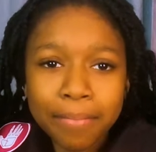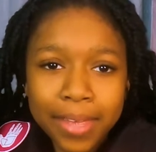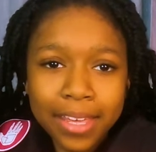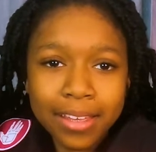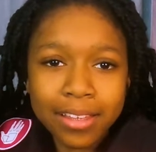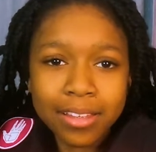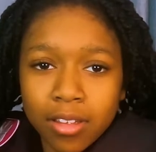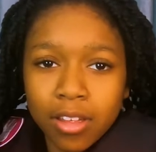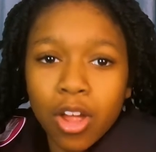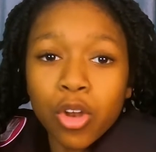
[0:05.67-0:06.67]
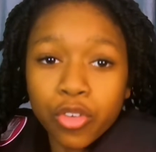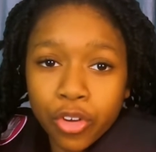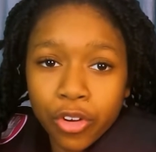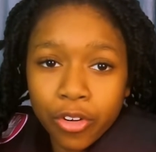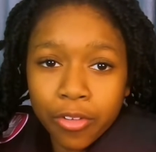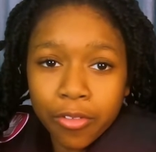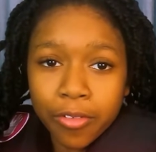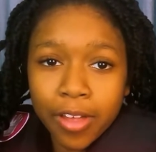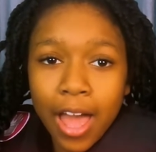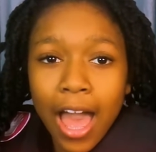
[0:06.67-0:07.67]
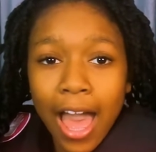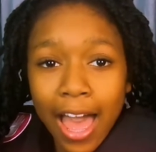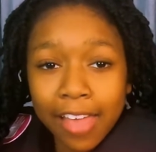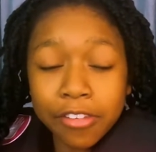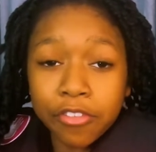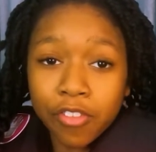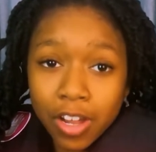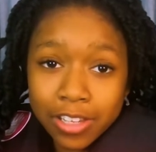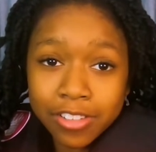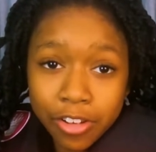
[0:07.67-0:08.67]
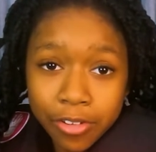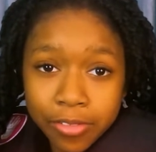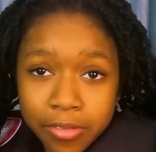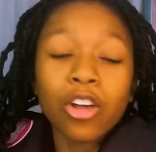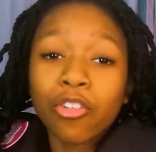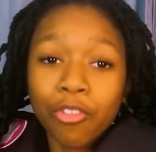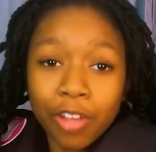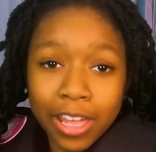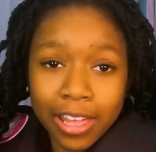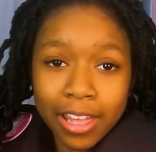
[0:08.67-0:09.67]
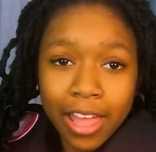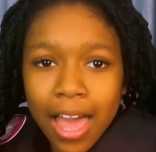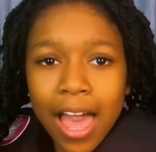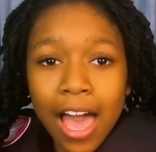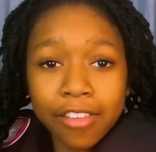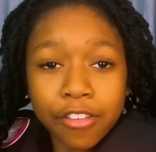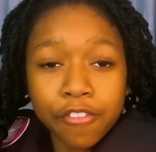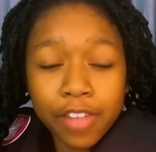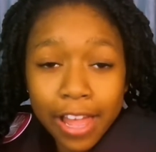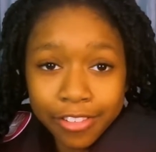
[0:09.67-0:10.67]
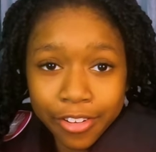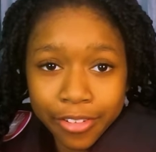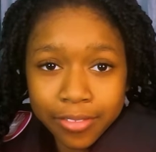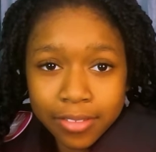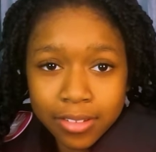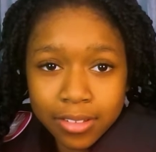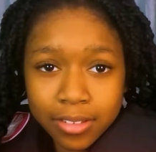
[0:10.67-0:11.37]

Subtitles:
mi. Do has a fallen tone. Re has a flat tone.